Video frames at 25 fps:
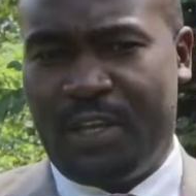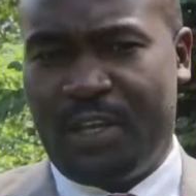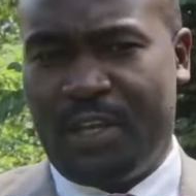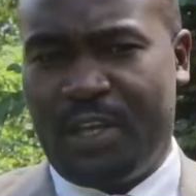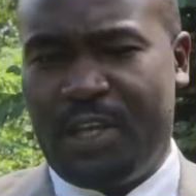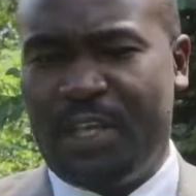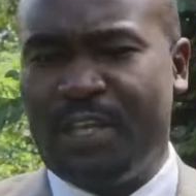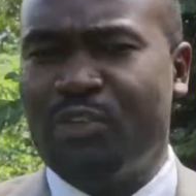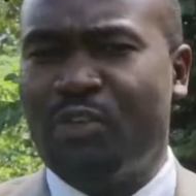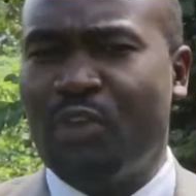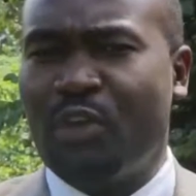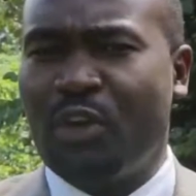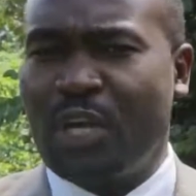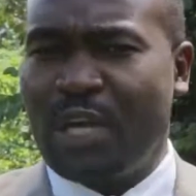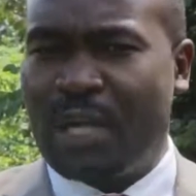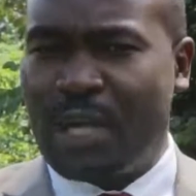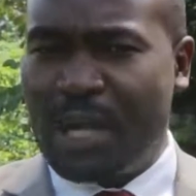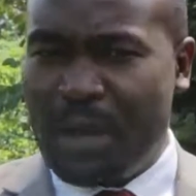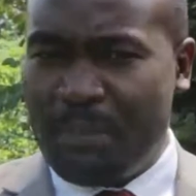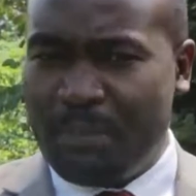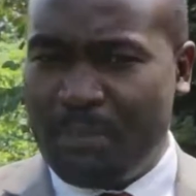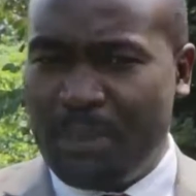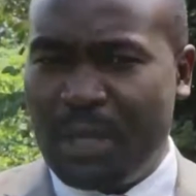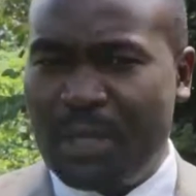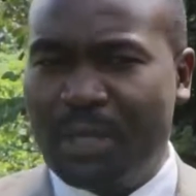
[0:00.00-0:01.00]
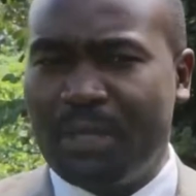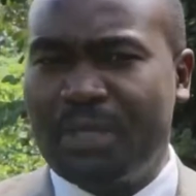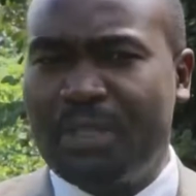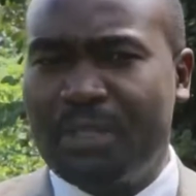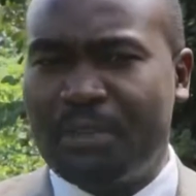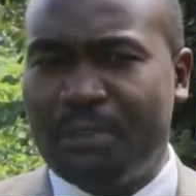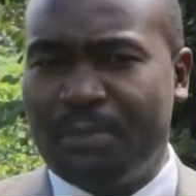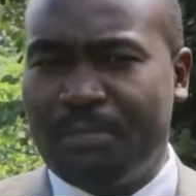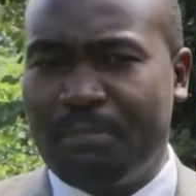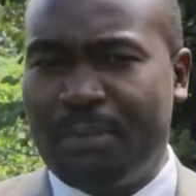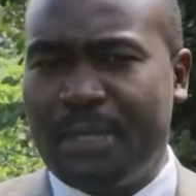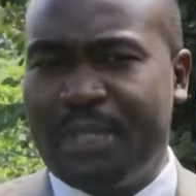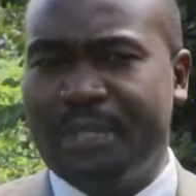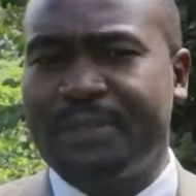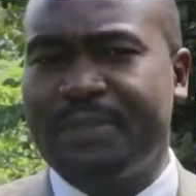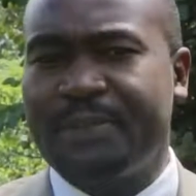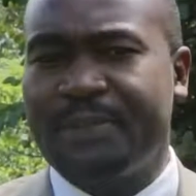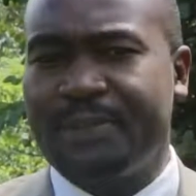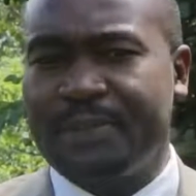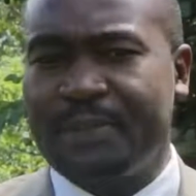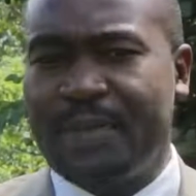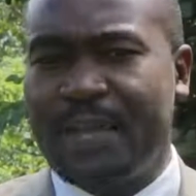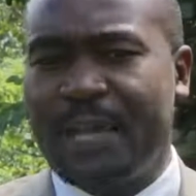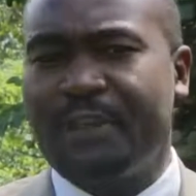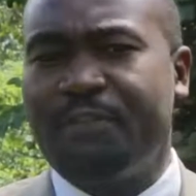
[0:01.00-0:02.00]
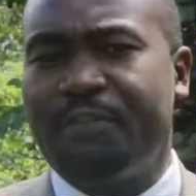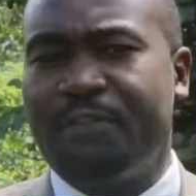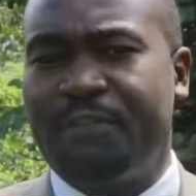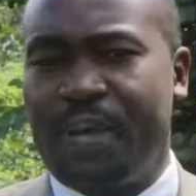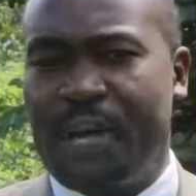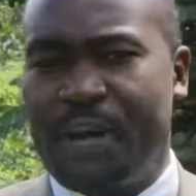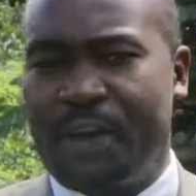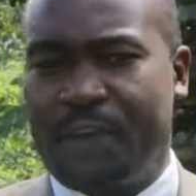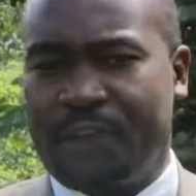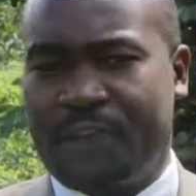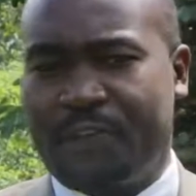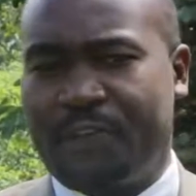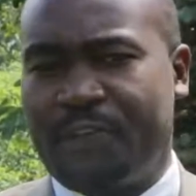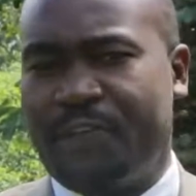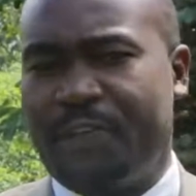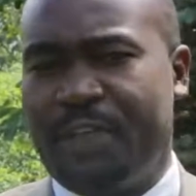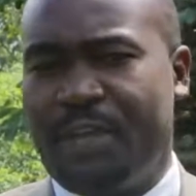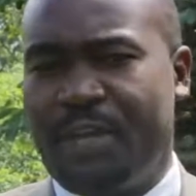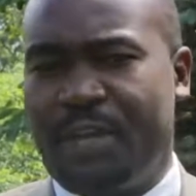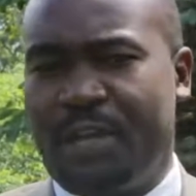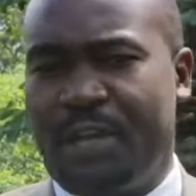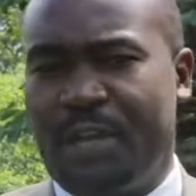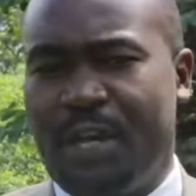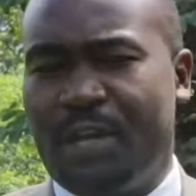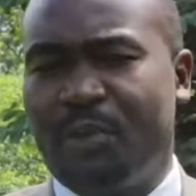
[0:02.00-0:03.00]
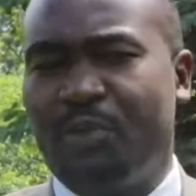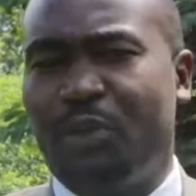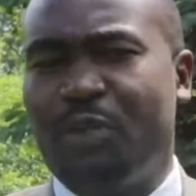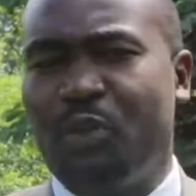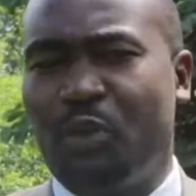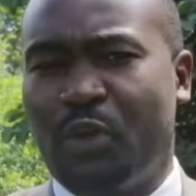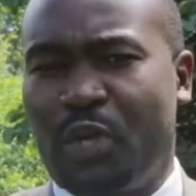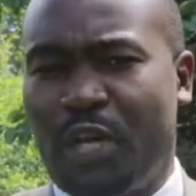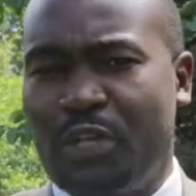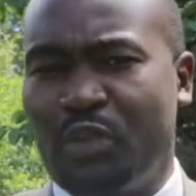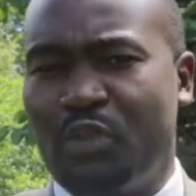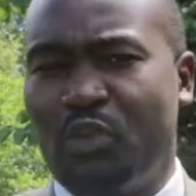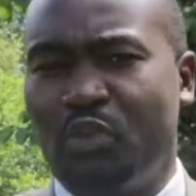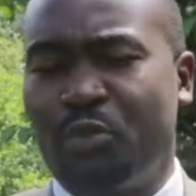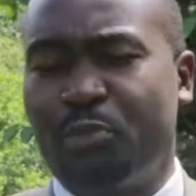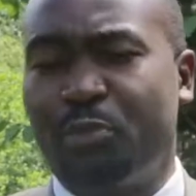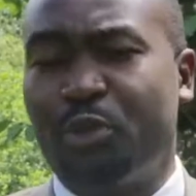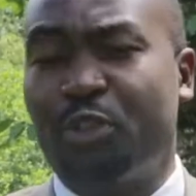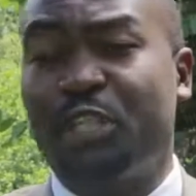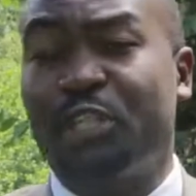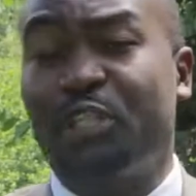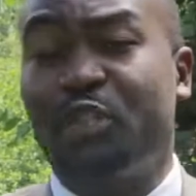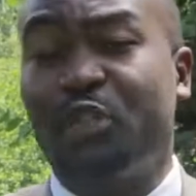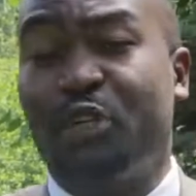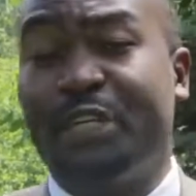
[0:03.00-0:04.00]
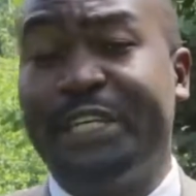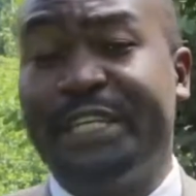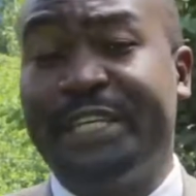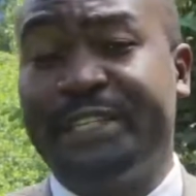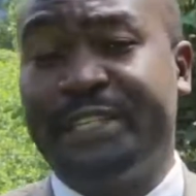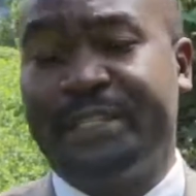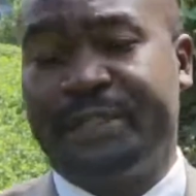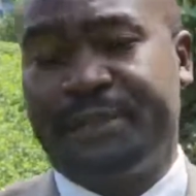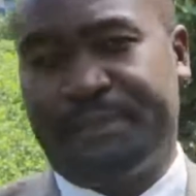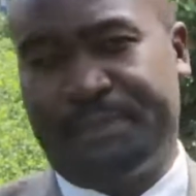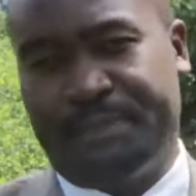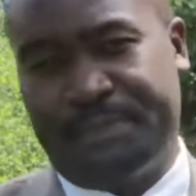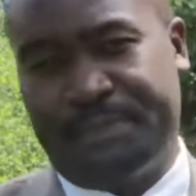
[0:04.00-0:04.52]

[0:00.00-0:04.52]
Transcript: Let's talk about matters antivirus and what you can do to protect your data.